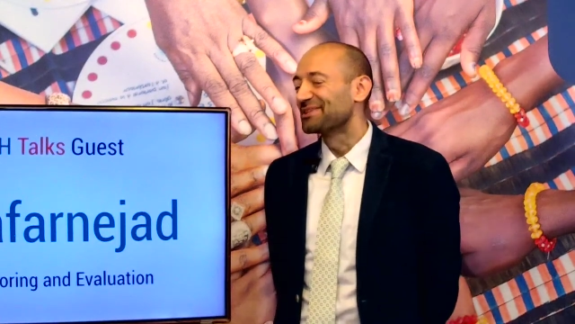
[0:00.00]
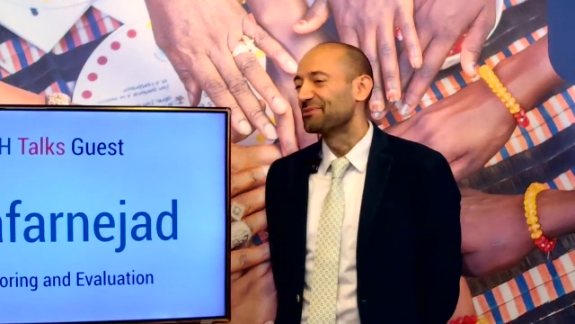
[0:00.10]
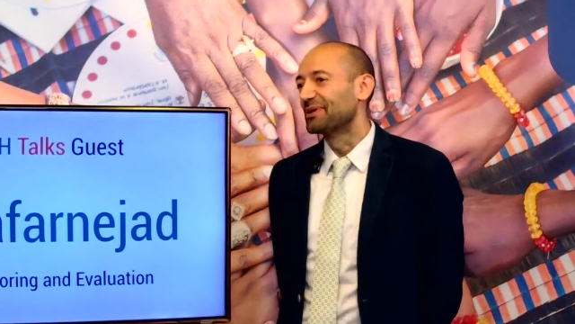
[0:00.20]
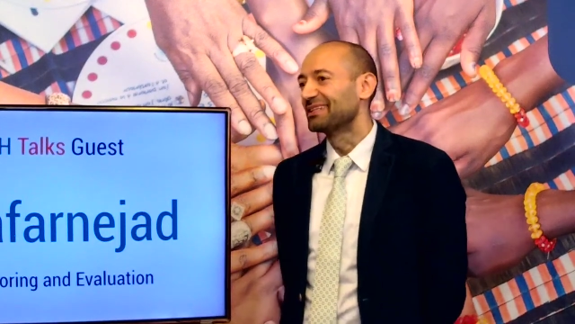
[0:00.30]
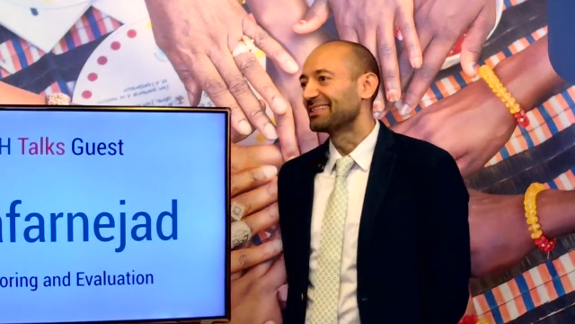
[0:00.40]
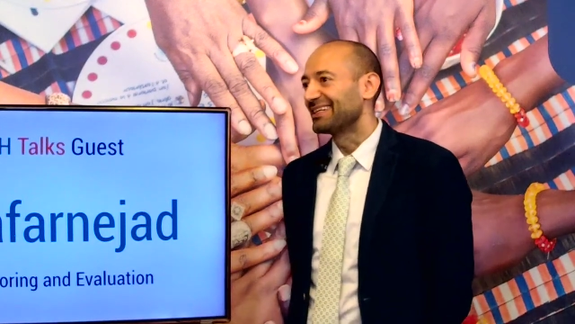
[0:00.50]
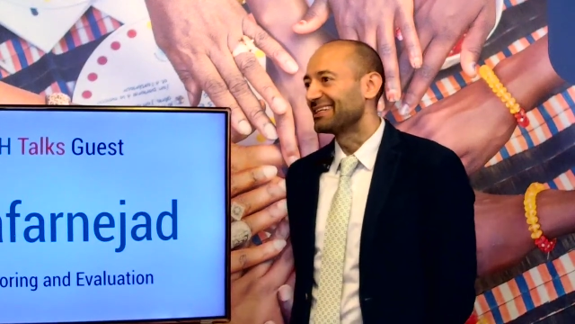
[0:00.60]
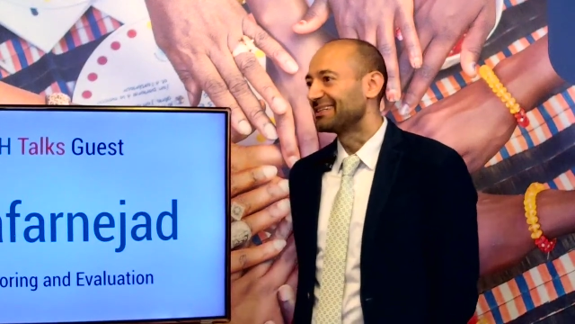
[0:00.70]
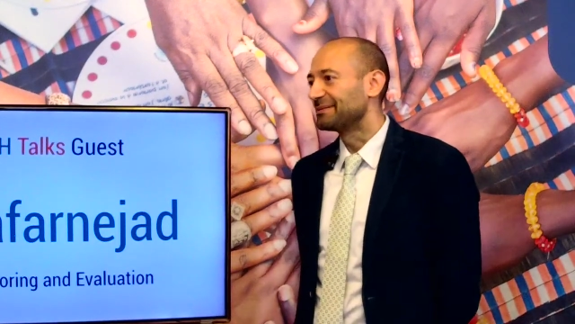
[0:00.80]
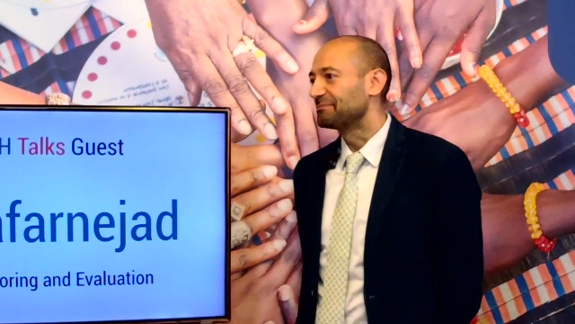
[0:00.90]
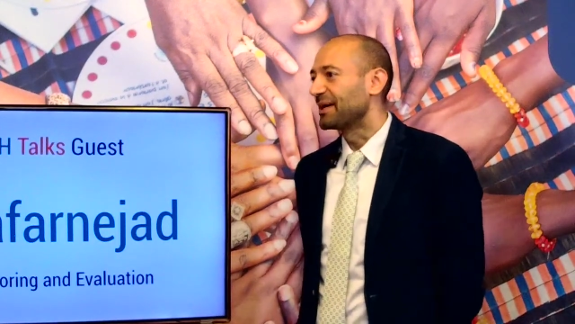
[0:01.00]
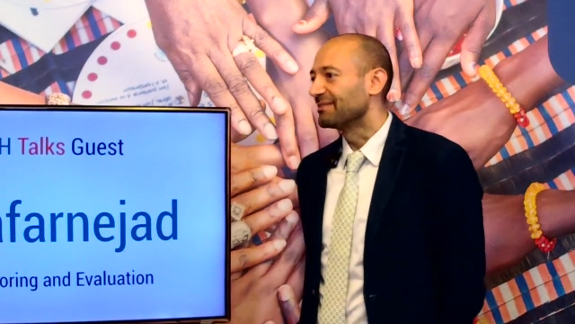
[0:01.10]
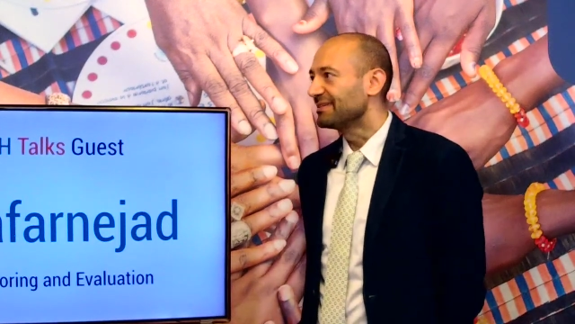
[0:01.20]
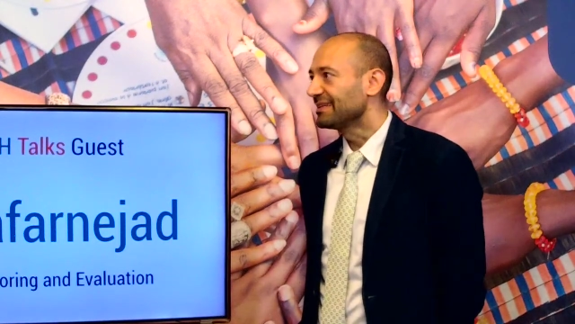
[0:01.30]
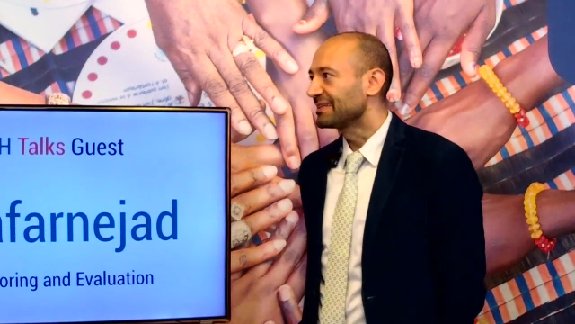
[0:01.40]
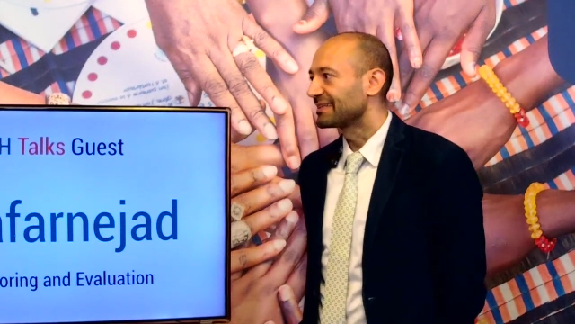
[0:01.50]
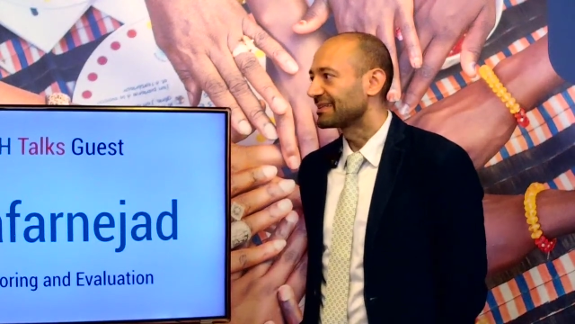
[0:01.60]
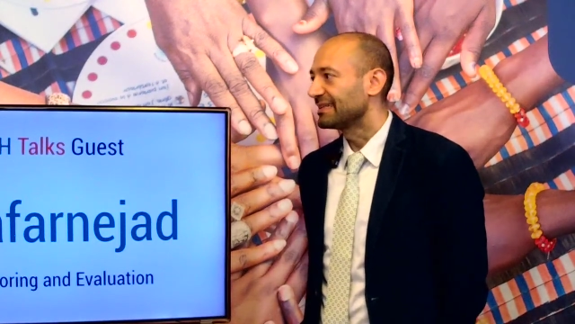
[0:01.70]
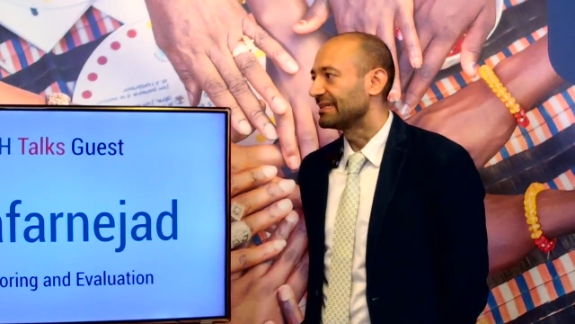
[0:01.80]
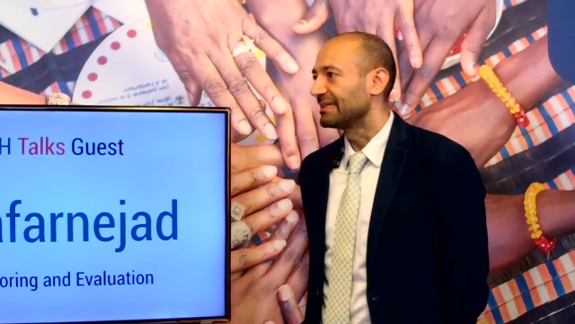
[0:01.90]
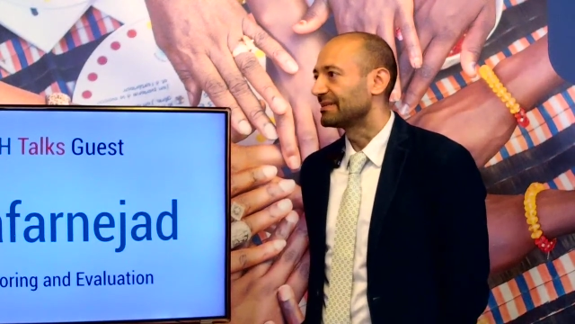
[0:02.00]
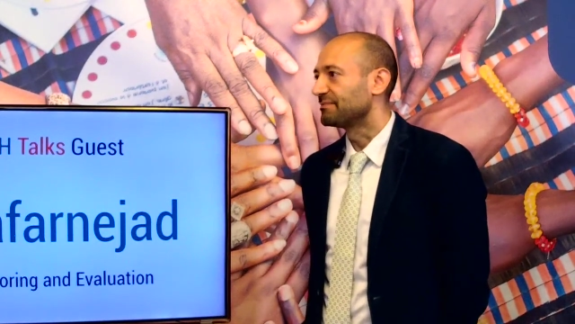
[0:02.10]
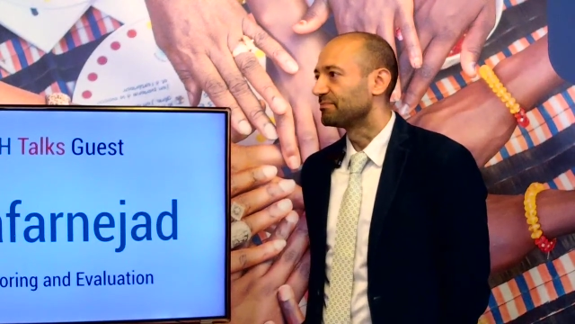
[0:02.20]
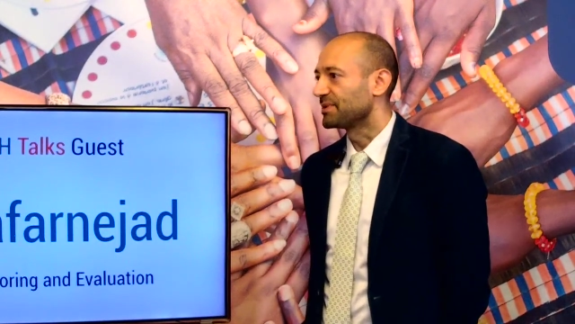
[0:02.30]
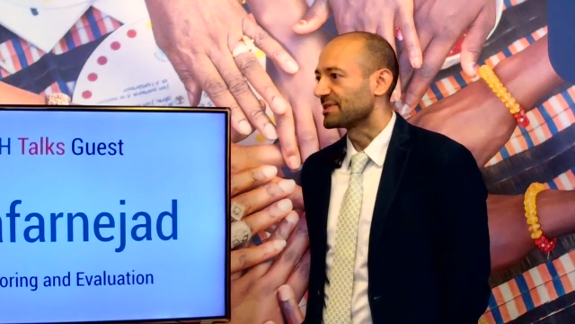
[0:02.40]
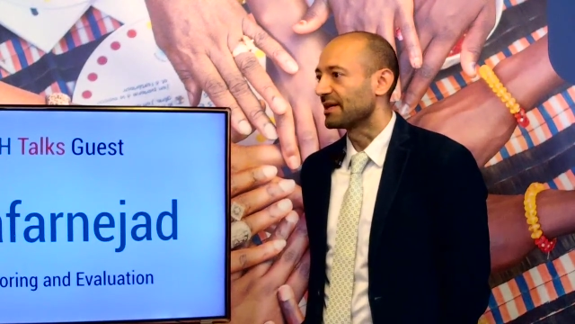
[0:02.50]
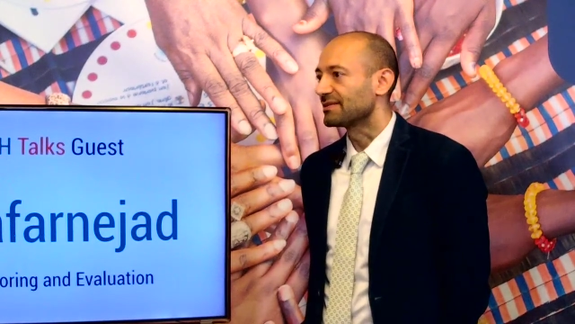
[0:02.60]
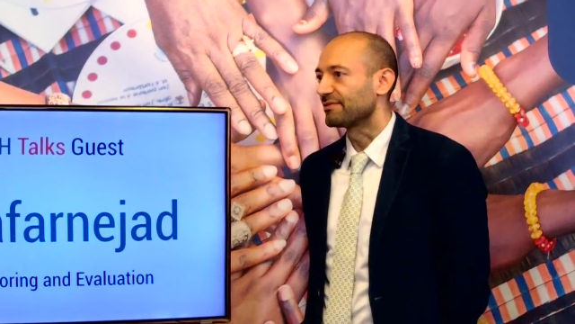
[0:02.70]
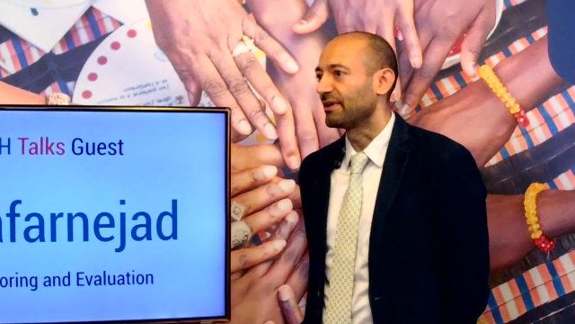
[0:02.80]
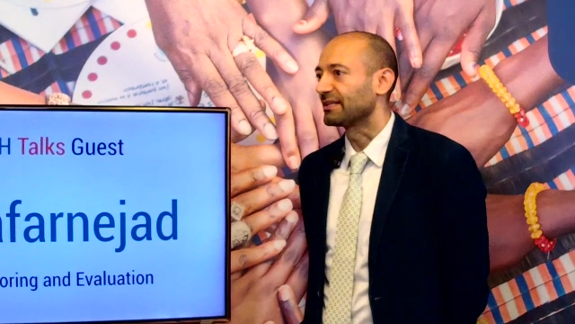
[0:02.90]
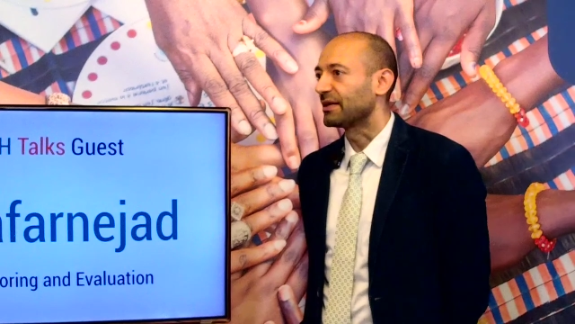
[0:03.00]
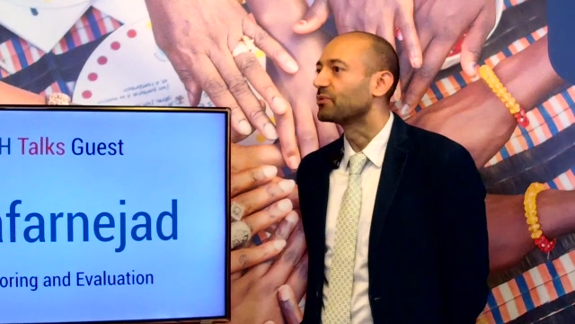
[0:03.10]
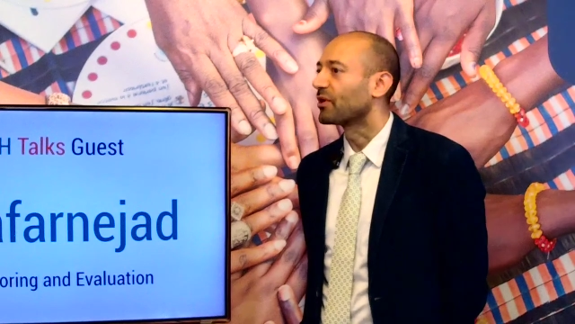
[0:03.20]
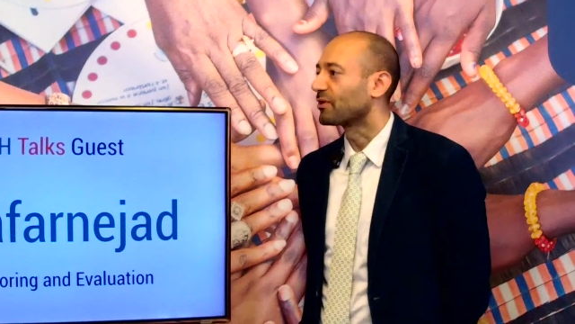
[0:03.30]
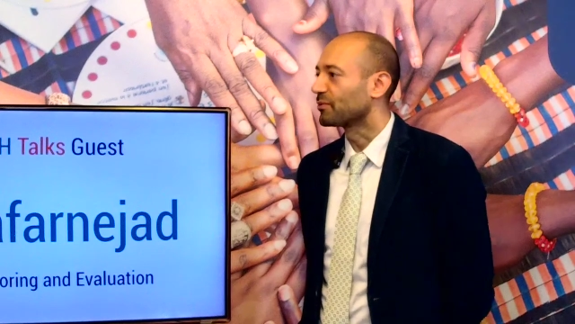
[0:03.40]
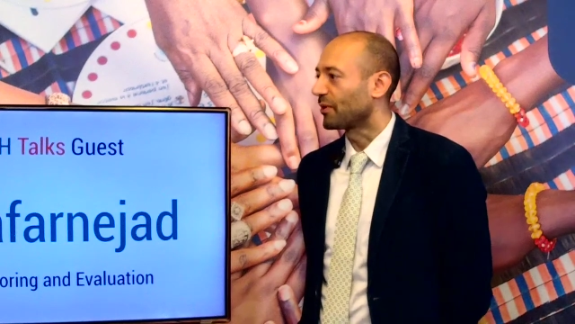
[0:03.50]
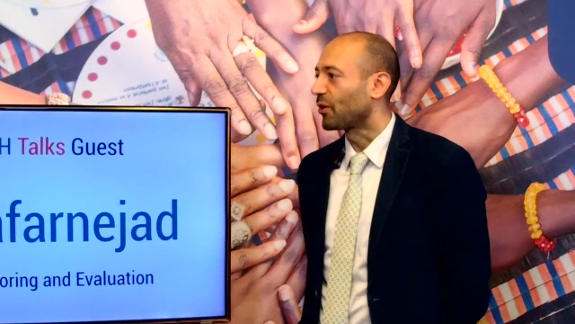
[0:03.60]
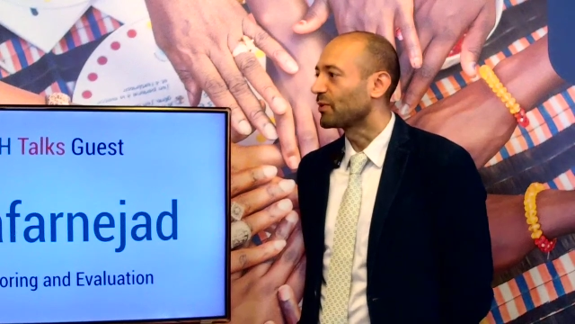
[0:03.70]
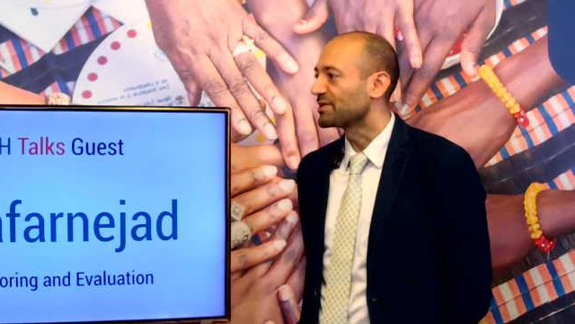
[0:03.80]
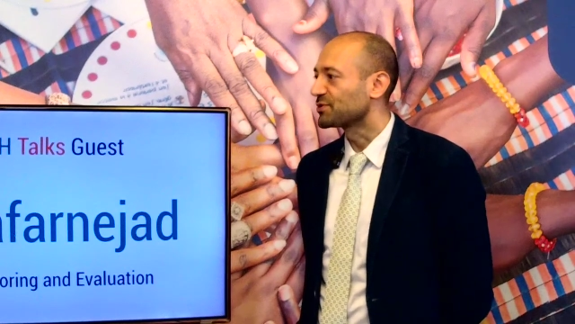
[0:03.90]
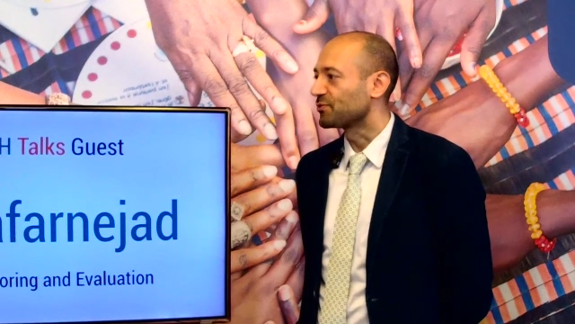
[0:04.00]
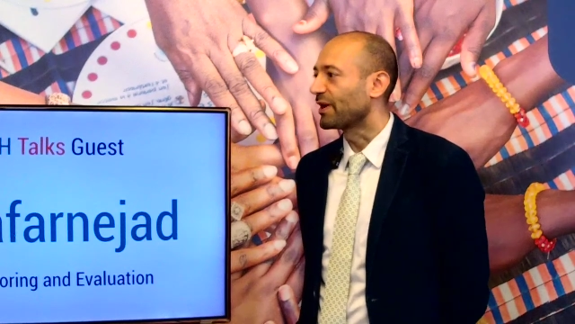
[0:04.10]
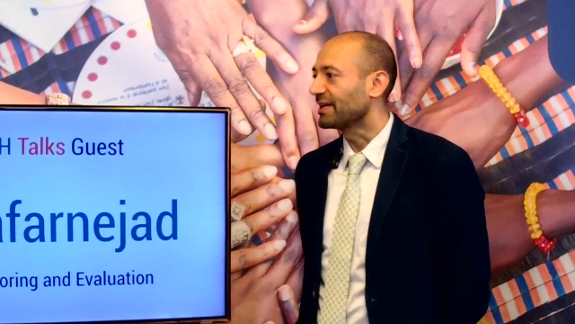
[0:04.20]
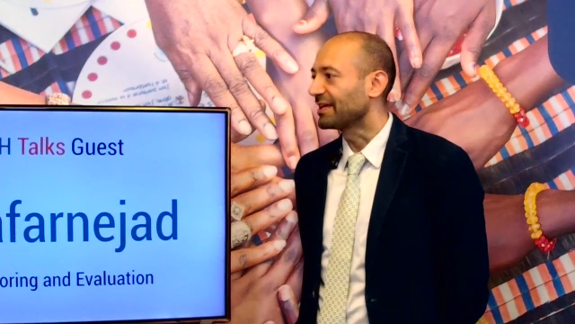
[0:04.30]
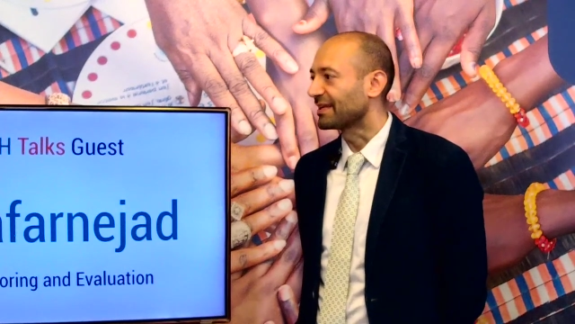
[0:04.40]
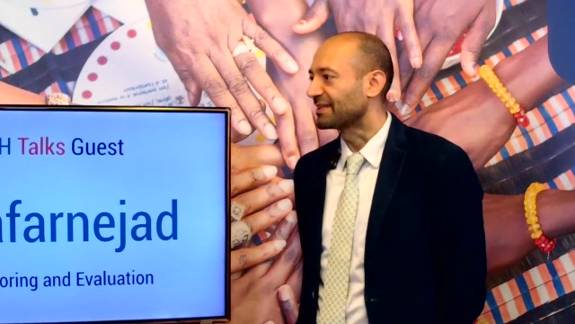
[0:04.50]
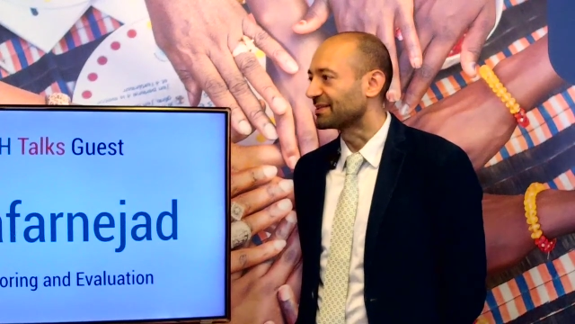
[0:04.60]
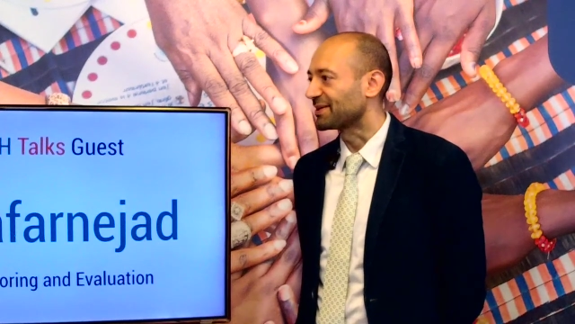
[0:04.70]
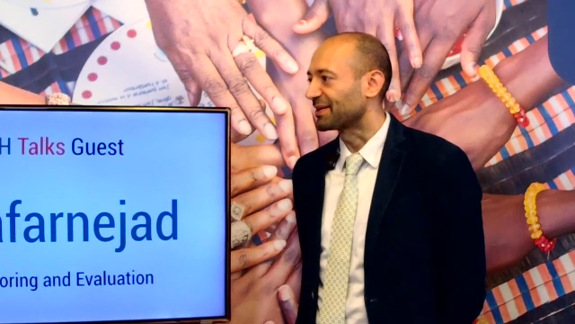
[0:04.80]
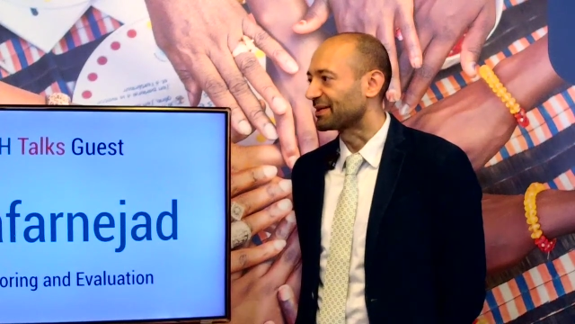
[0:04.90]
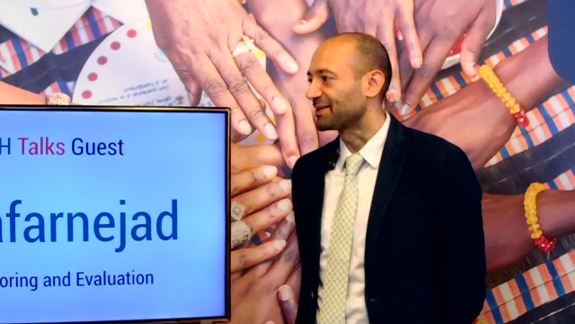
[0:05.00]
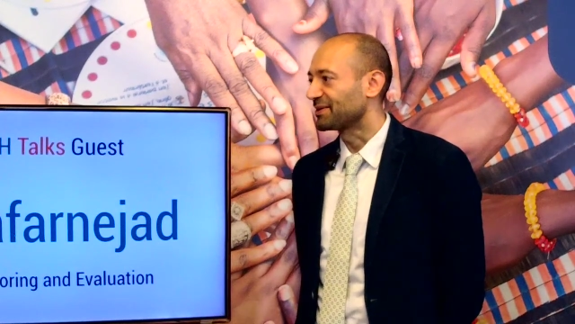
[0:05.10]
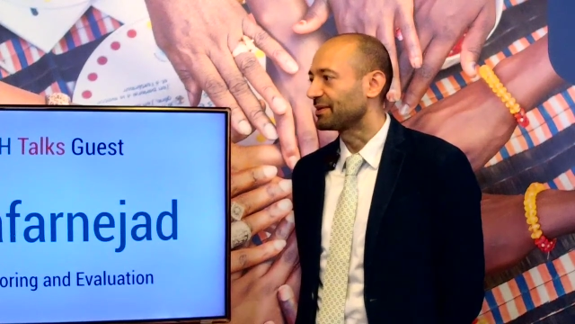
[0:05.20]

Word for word: Well, um, I think uh, besides the fact that we're all always running and uh,